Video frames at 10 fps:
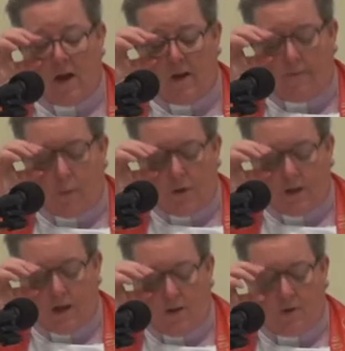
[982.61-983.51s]
and
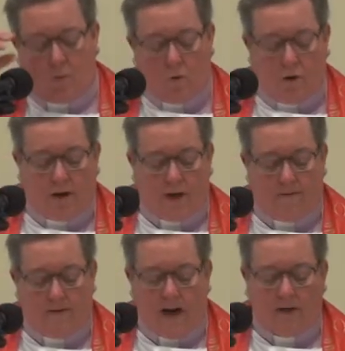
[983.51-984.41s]
forcing them to work in
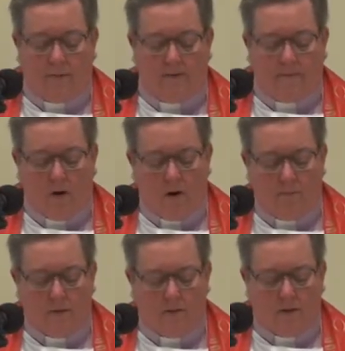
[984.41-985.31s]
factory
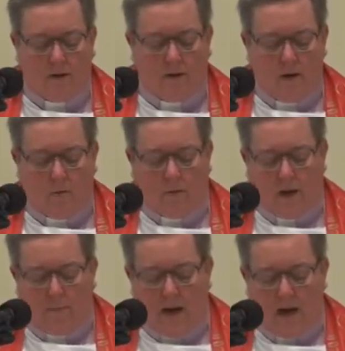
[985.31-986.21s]
farms where
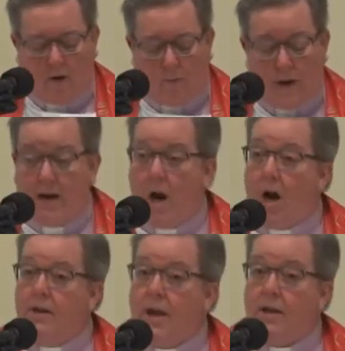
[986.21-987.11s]
they may or may
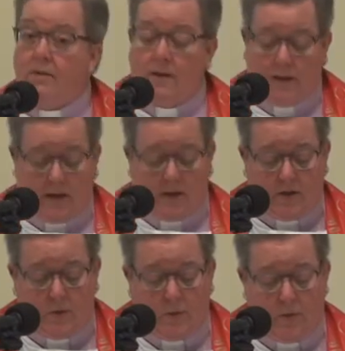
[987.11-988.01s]
not get to attend
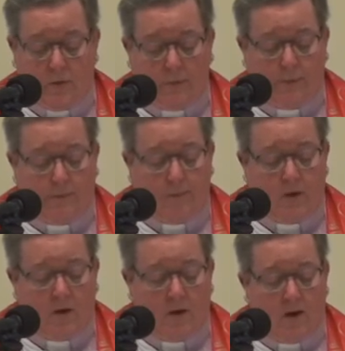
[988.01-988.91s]
school,
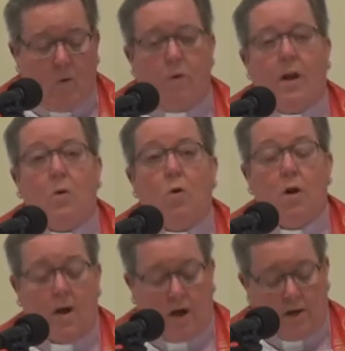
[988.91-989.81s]
where they
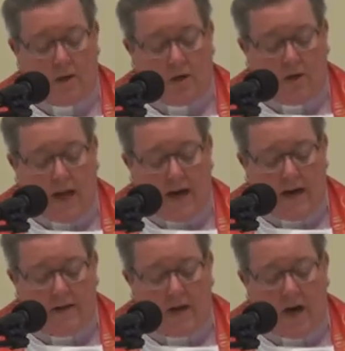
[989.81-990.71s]
work until
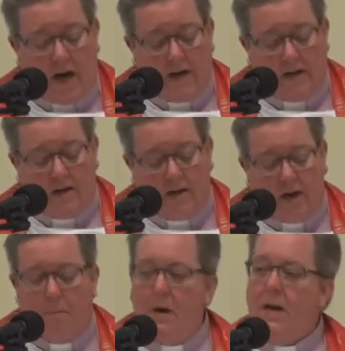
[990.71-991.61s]
late in the night
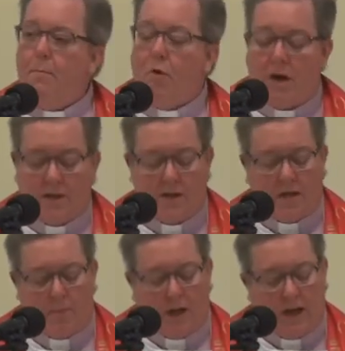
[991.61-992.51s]
in meat
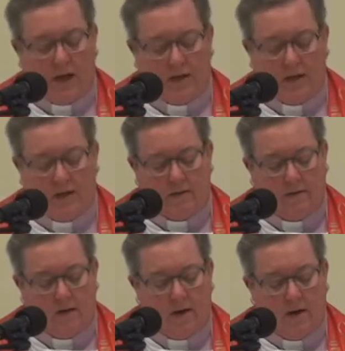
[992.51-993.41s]
processing plants,
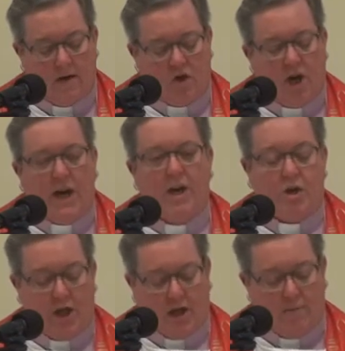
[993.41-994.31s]
giant
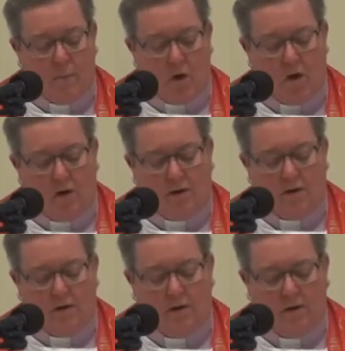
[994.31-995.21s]
chicken
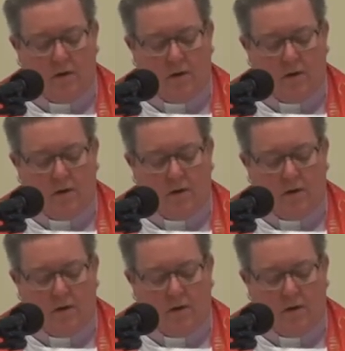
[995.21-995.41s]
barns,